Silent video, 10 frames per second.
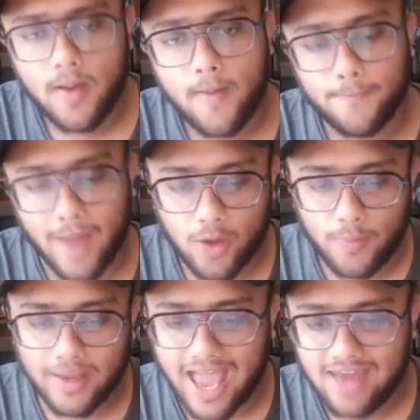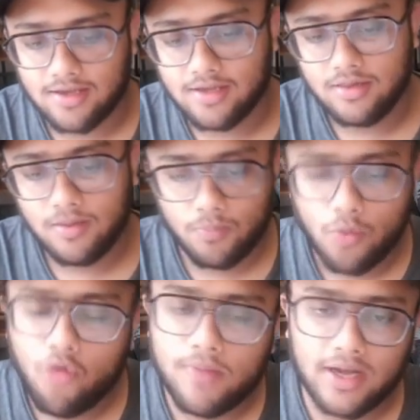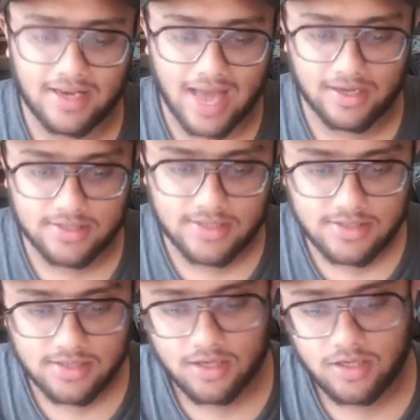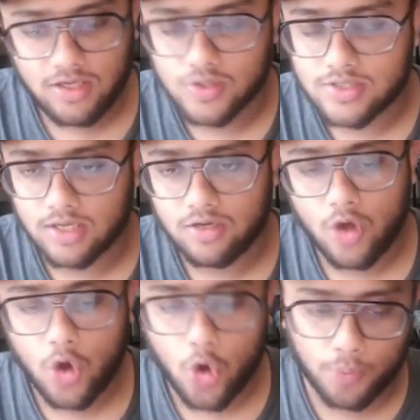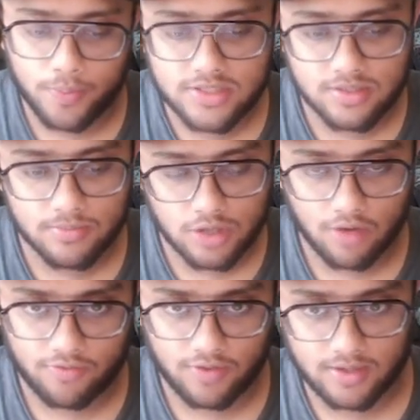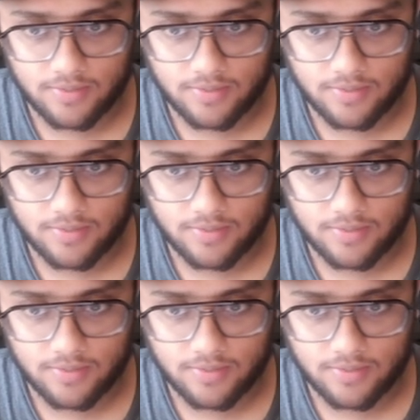Biomechanical Movement Analysis using OpenSim software.